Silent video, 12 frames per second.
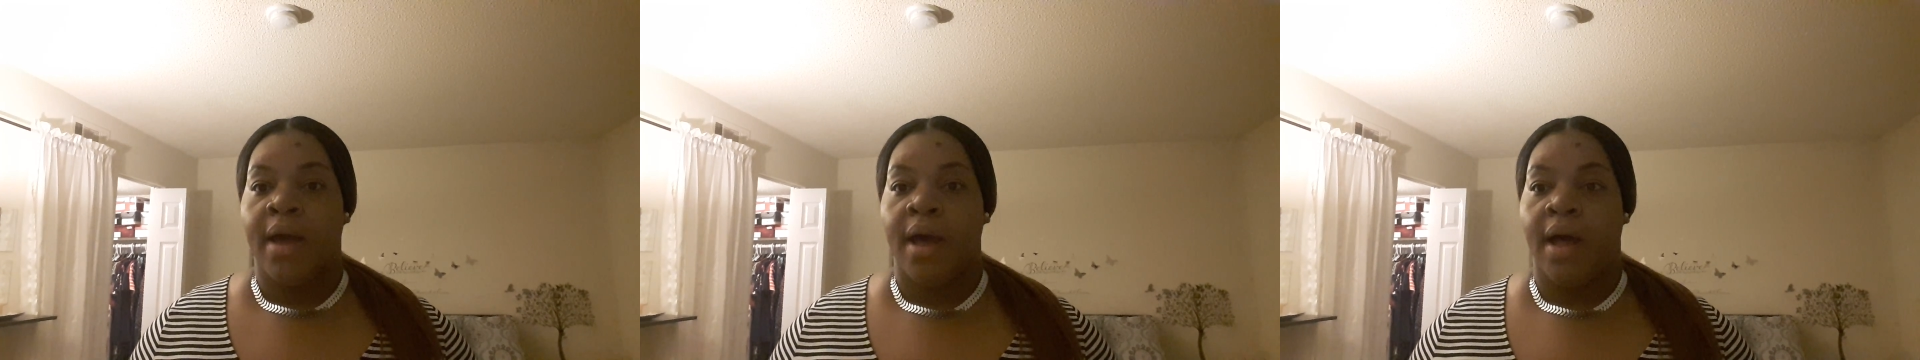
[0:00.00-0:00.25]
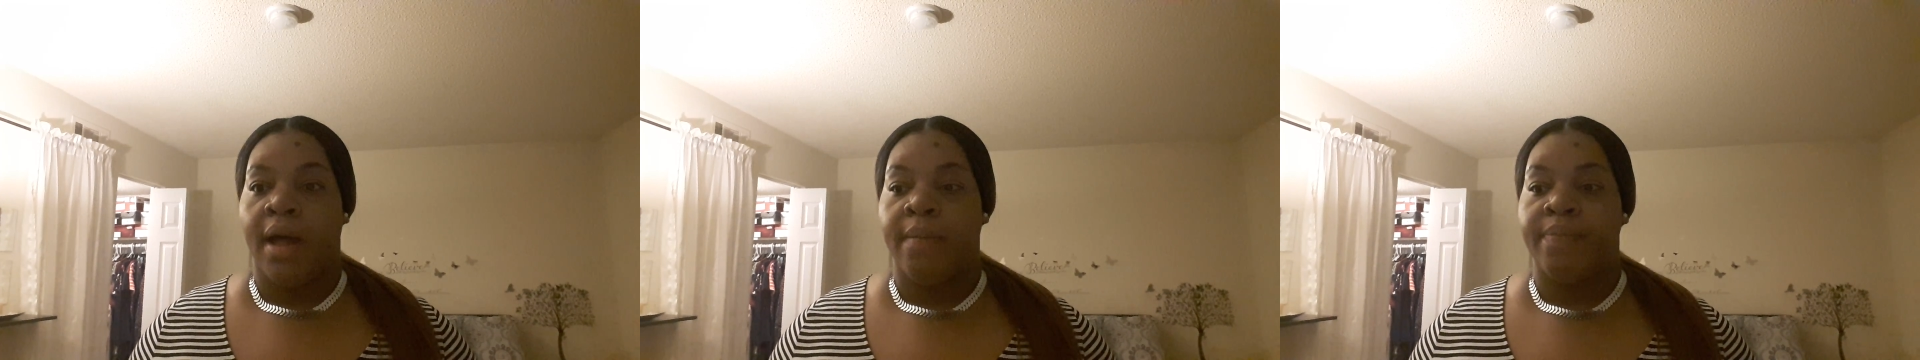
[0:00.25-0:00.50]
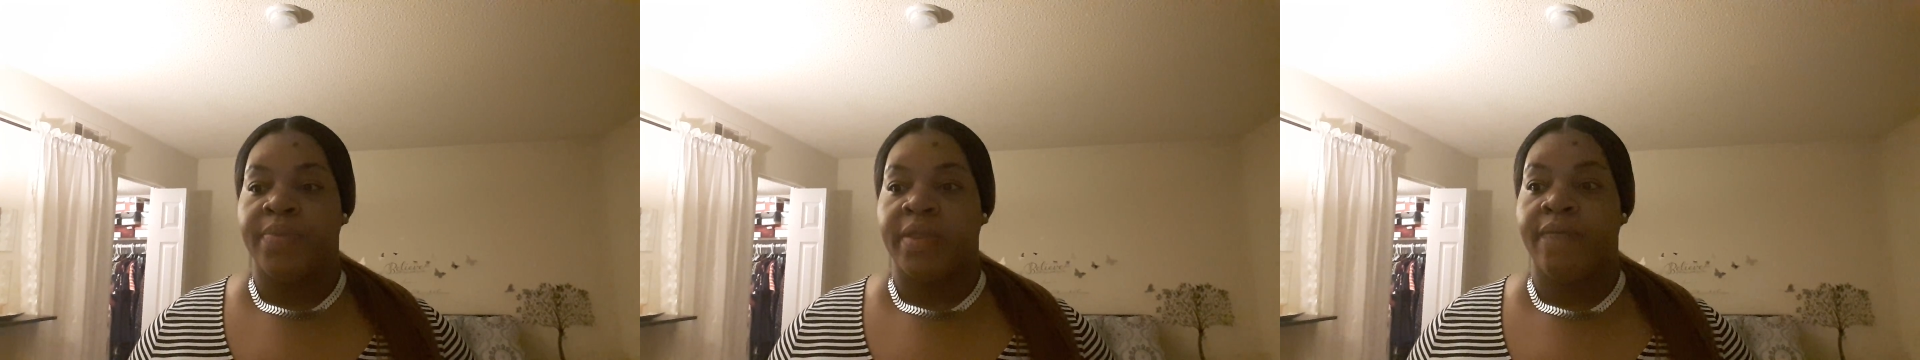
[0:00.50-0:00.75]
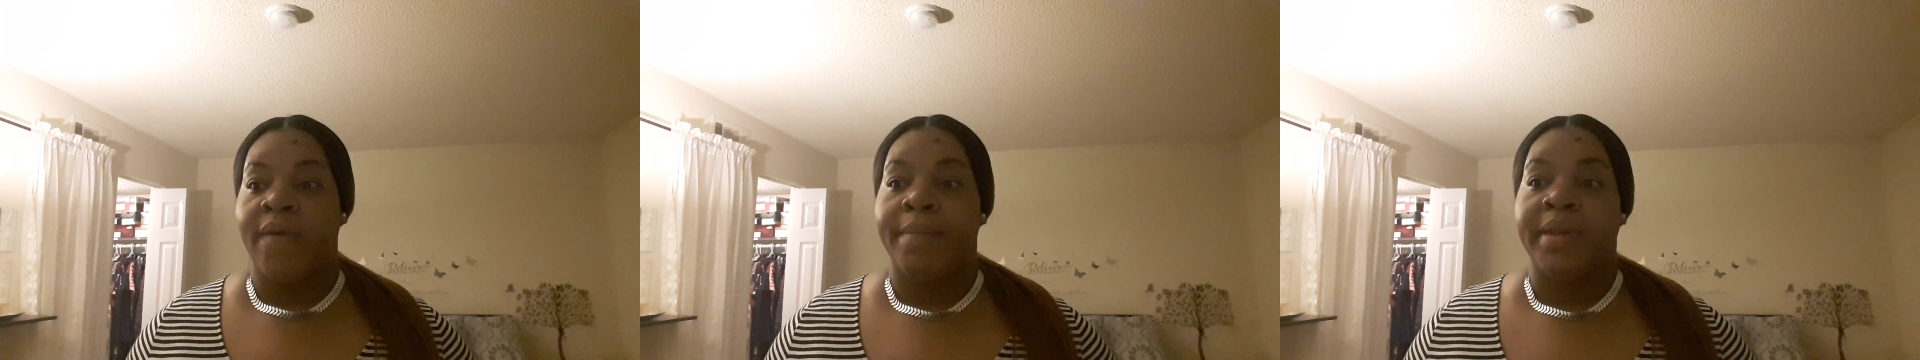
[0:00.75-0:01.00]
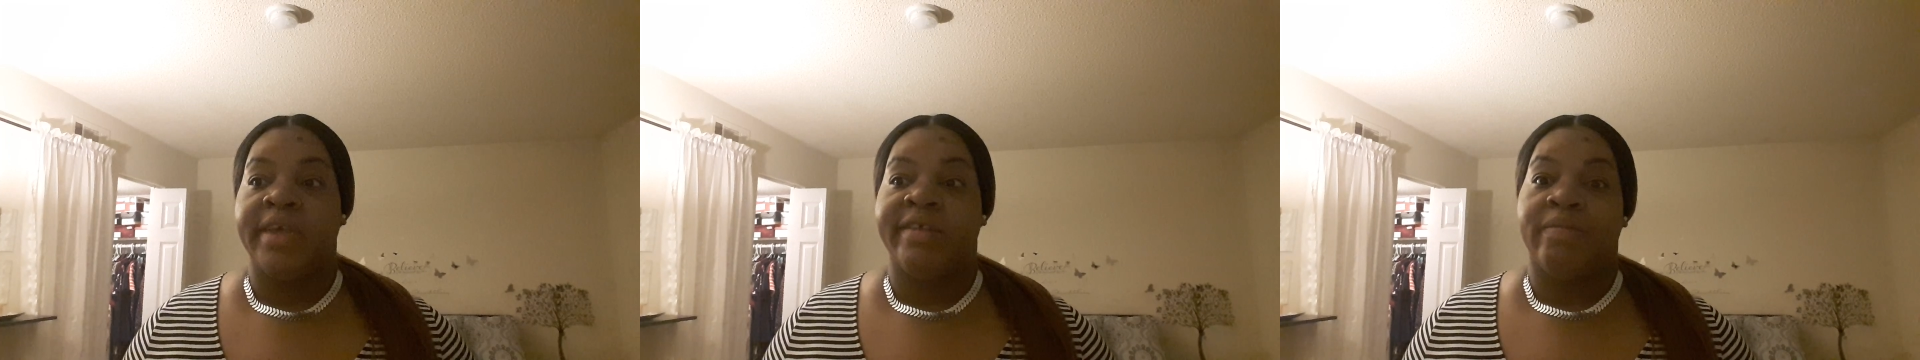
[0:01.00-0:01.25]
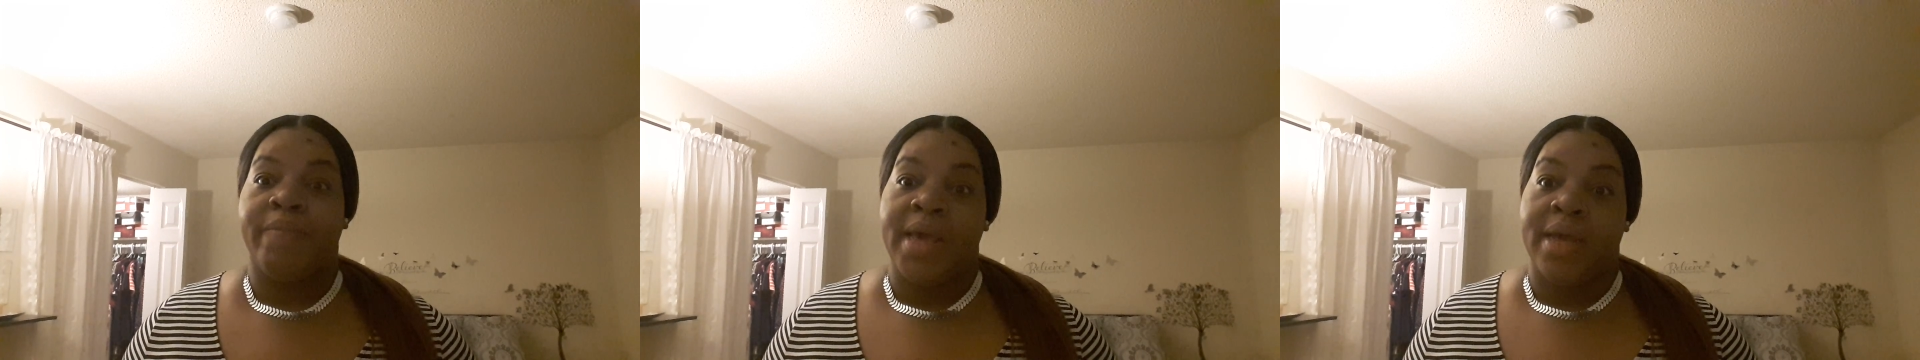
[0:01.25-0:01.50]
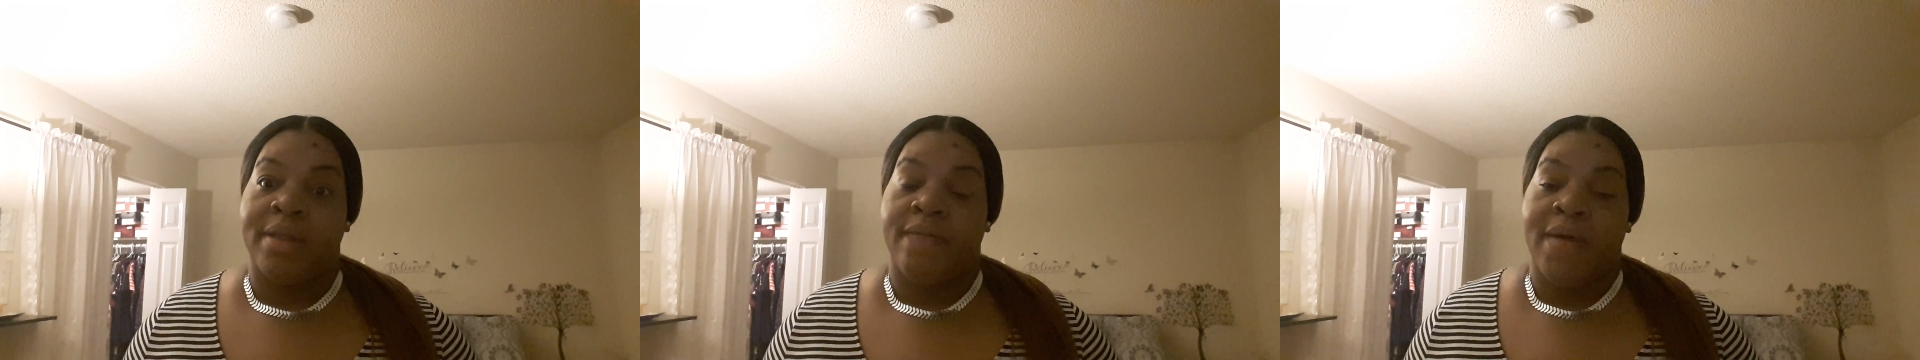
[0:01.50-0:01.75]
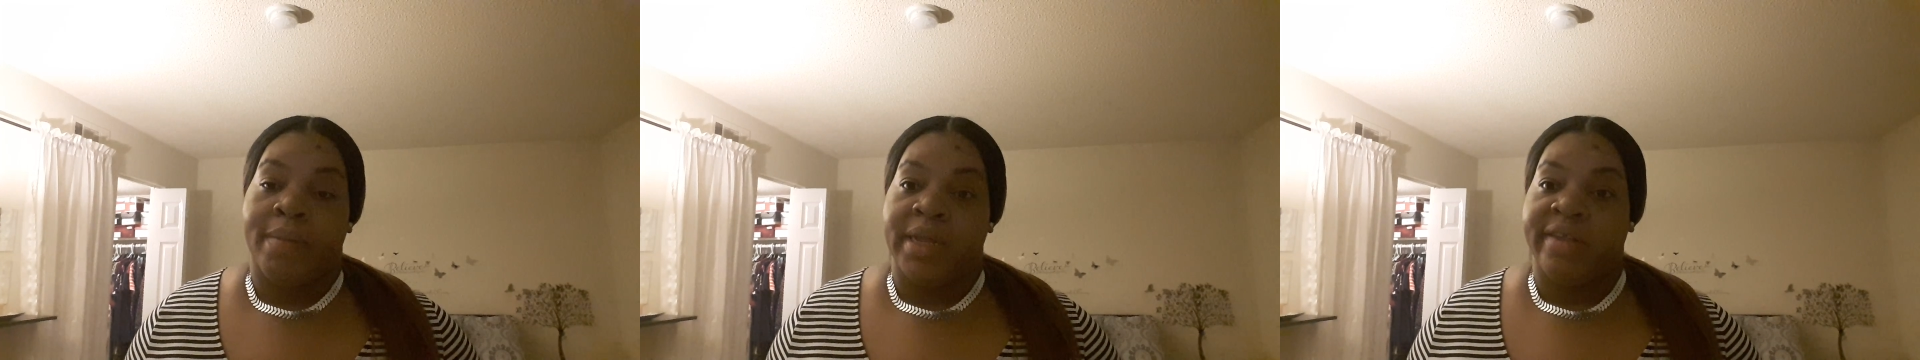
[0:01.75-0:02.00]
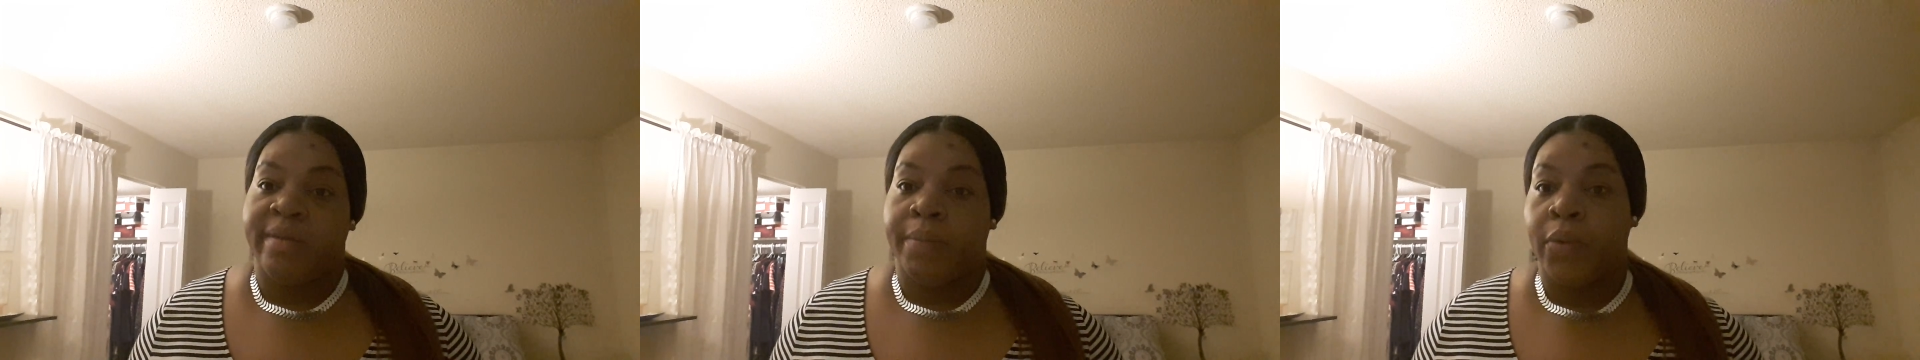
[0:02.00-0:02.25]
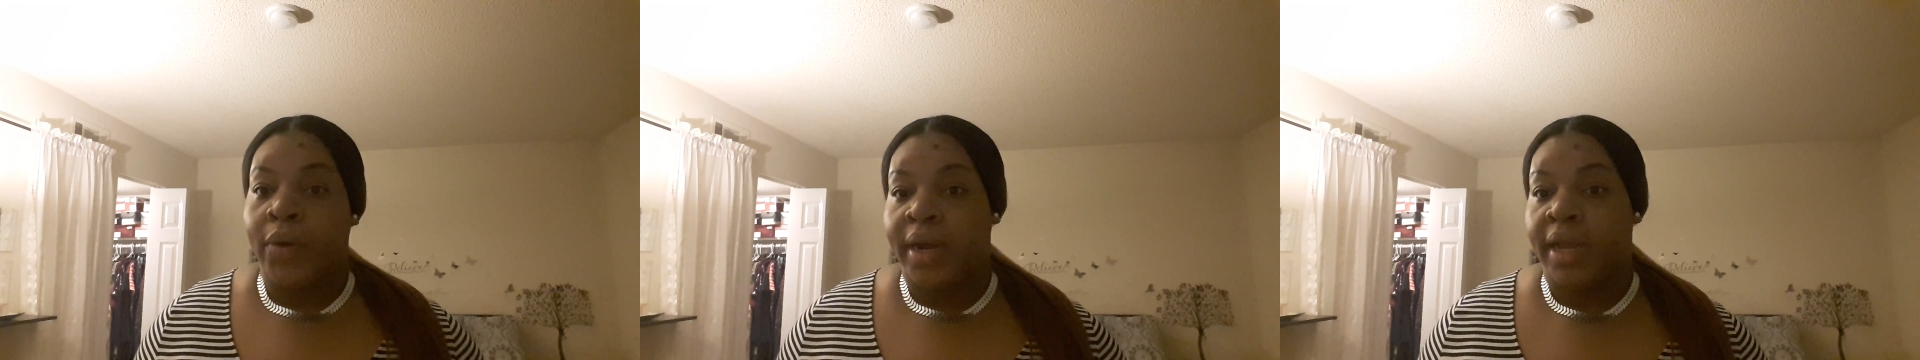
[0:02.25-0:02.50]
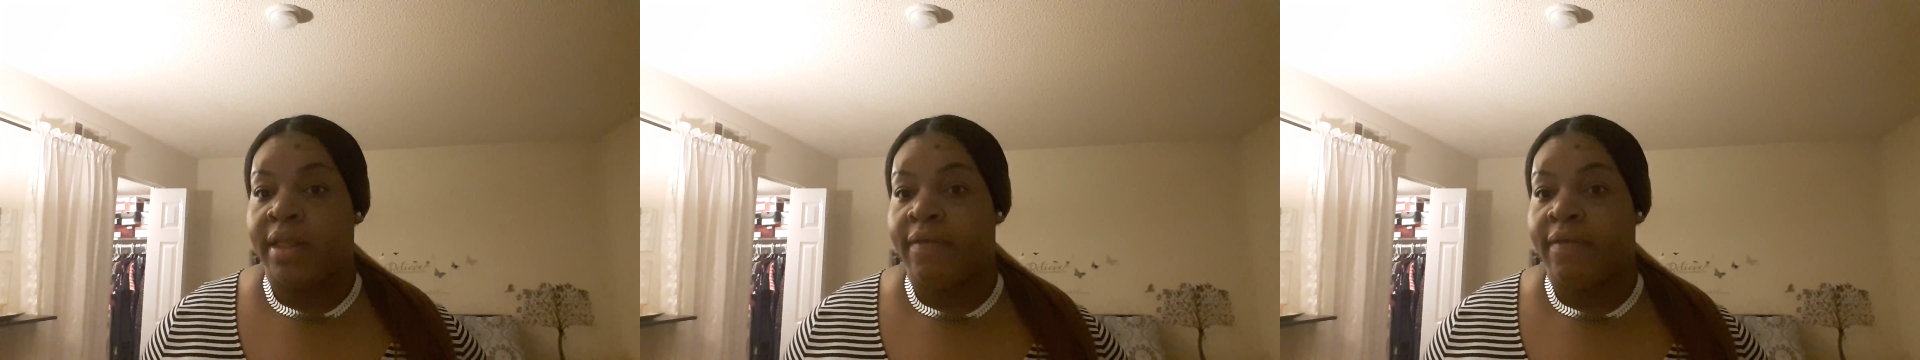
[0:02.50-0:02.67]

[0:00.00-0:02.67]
The family is big. The family is important.